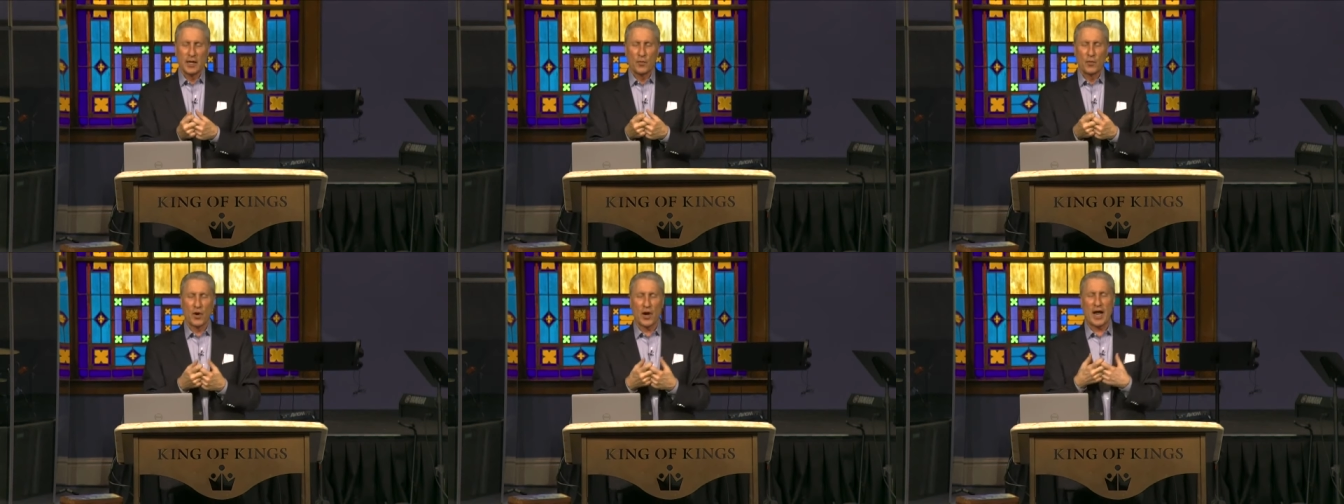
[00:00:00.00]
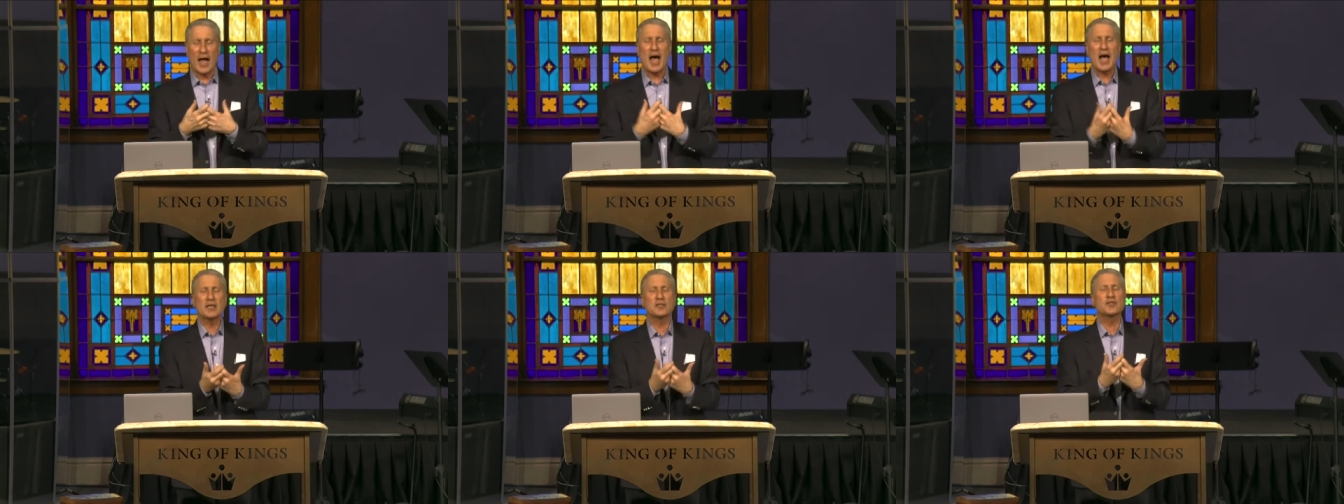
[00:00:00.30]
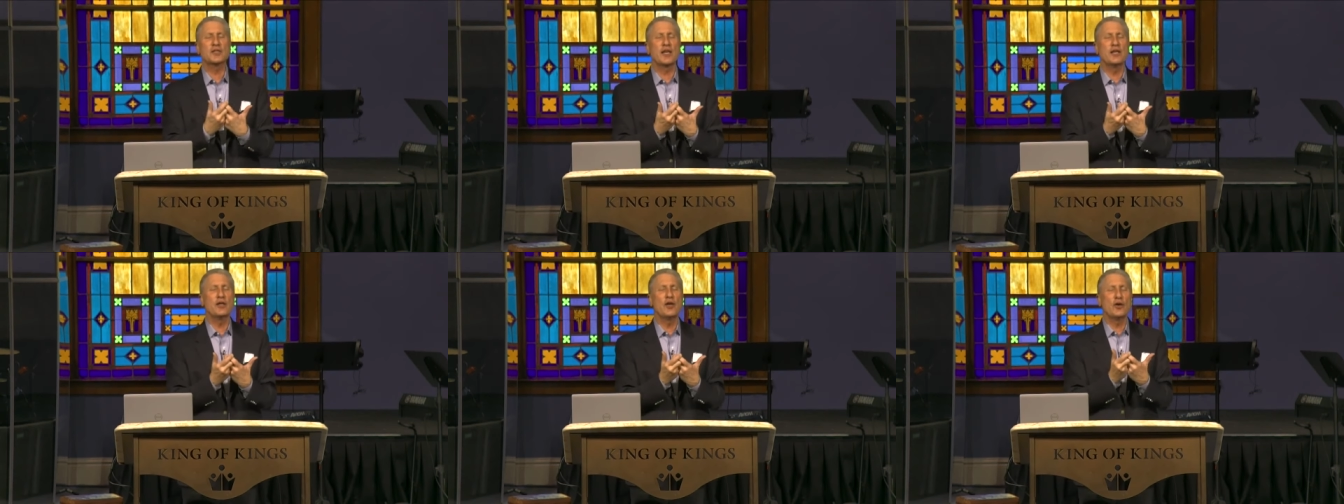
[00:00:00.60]
We're
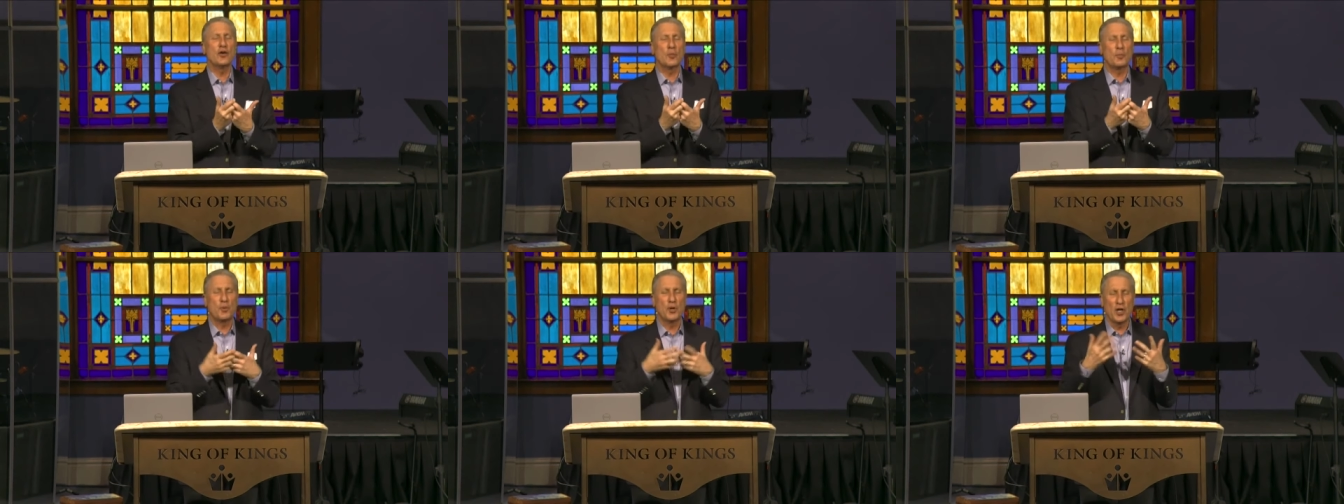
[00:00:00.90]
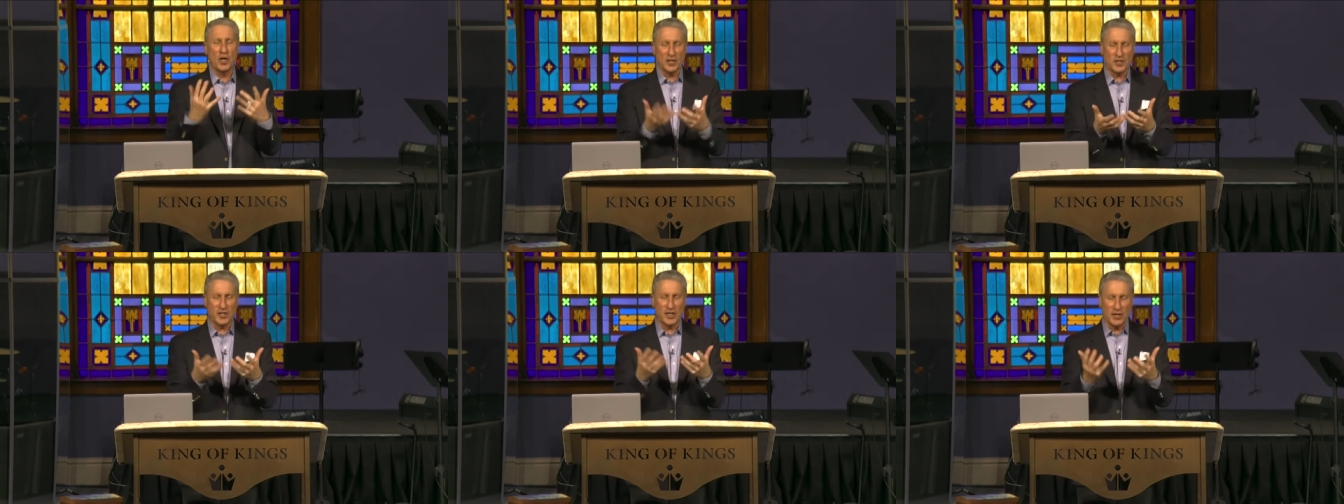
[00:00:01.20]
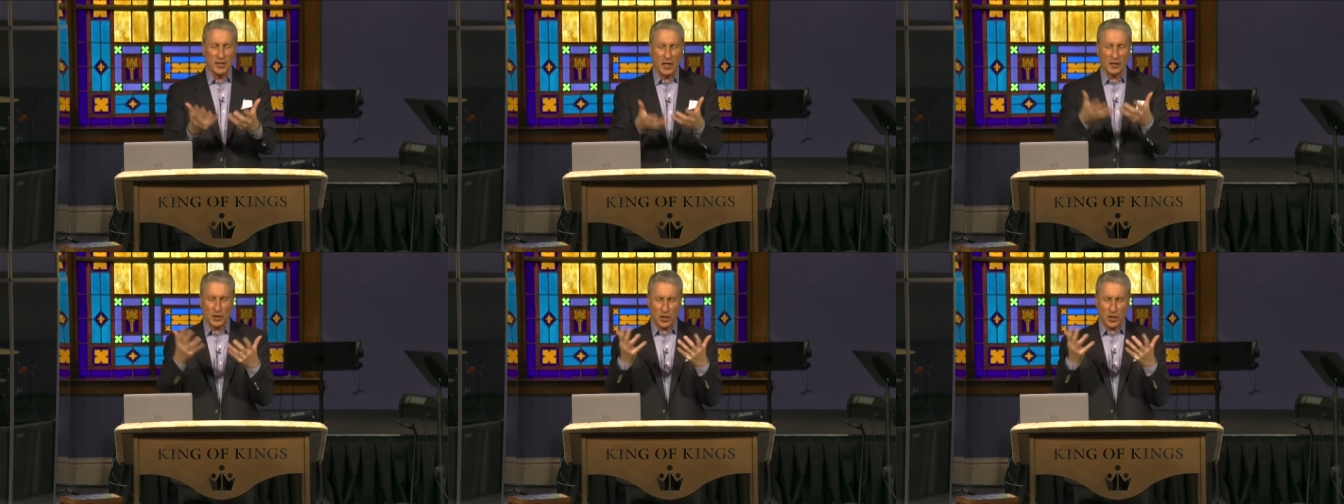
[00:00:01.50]
asking you to put us in the